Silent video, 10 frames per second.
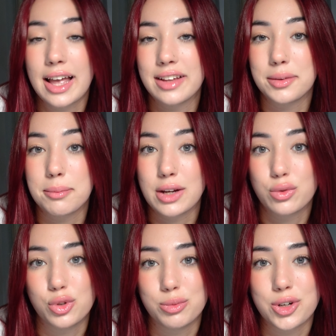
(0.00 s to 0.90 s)
and my
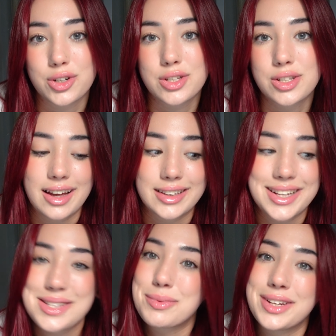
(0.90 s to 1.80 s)
toolbox. And
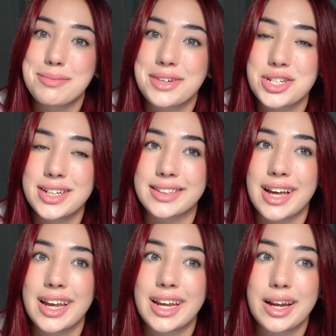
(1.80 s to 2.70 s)
that's pretty much it.
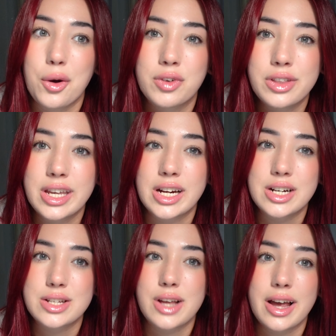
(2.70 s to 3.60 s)
I over the
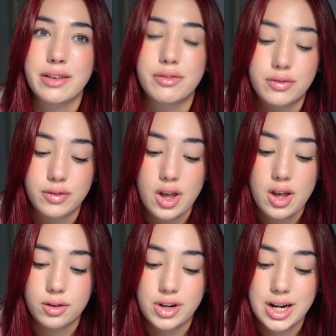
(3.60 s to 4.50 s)
years I've
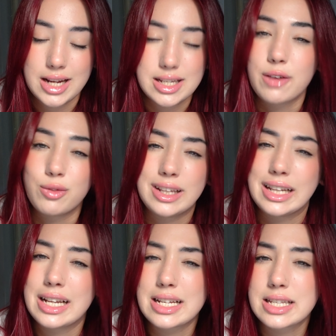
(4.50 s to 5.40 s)
realized I've
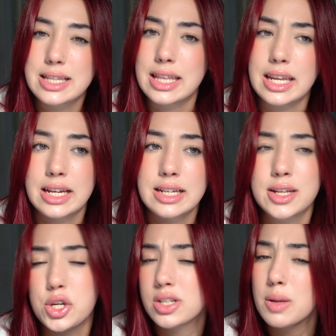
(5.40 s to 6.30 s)
needed less
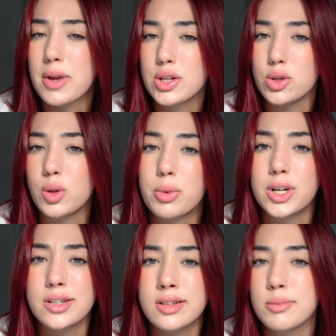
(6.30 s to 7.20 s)
things. It just depends on the
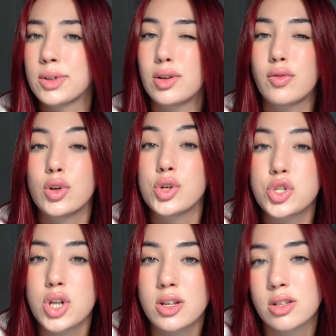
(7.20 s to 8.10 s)
person, but if you're
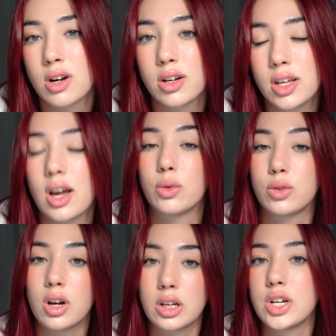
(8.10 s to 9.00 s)
just starting
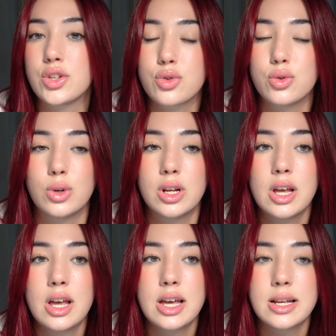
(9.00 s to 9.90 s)
out culinary school,
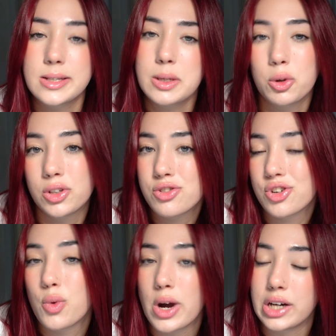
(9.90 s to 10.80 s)
see what is
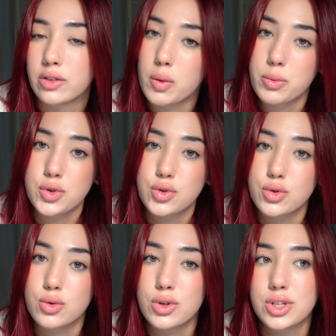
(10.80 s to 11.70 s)
required from the
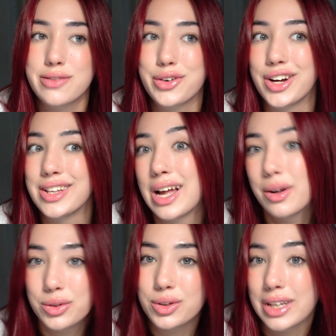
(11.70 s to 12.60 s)
school, see if you're
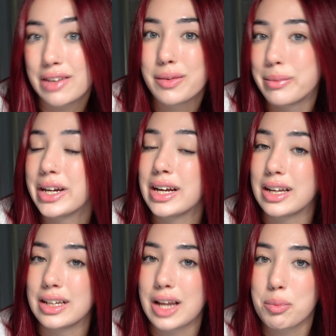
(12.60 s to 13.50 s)
allowed to even bring
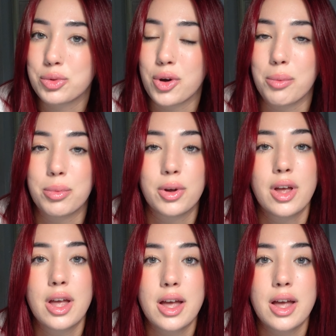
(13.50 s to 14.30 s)
a laptop.